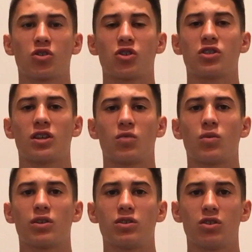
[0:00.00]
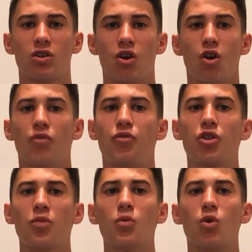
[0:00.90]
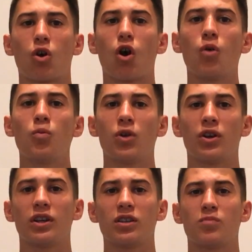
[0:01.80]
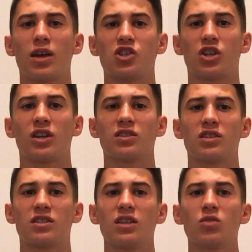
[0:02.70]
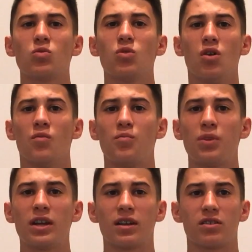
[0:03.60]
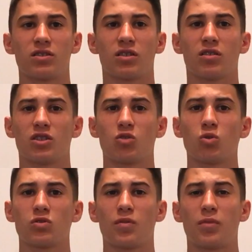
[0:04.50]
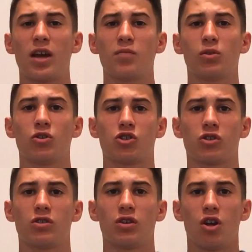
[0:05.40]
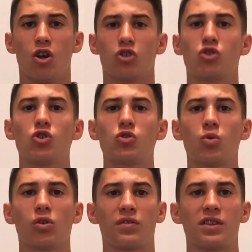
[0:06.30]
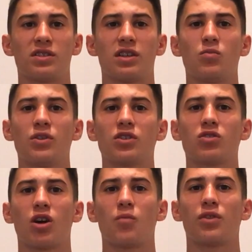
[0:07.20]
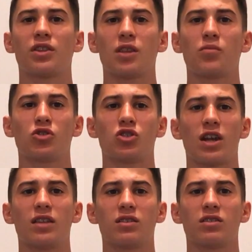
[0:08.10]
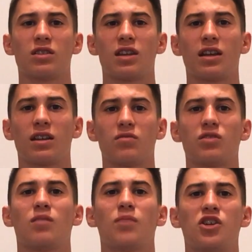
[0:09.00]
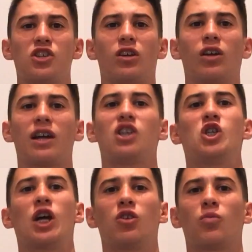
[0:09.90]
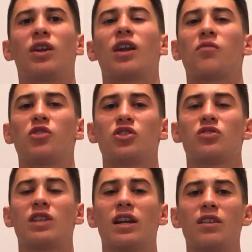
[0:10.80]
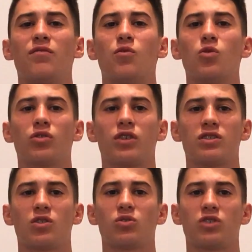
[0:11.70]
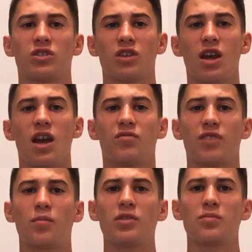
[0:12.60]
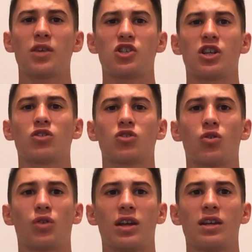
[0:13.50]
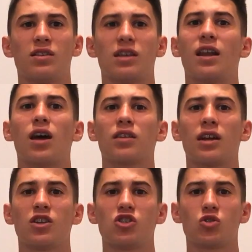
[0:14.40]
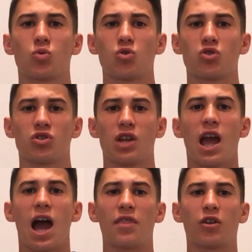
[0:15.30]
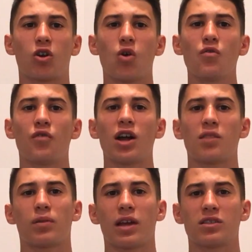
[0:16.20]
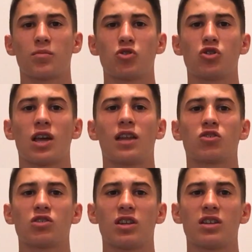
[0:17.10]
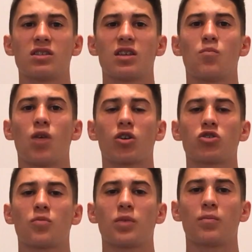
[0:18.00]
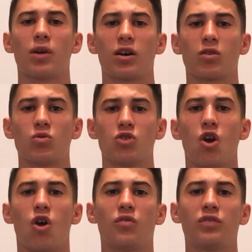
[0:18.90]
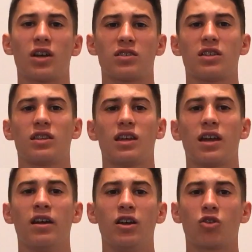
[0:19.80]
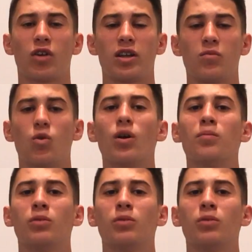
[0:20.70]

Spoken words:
electricity at once. Furthermore, coal burning in Beijing is the single biggest source of air pollution. Due to all of this, in wintertime, when the temperatures enter the negatives in Beijing, like in January when it averages -4 degrees Celsius, families in Beijing turn on heaters and other energy sources, and the coal-fired plants that produce electricity send microscopic particles of dust in the air, creating more air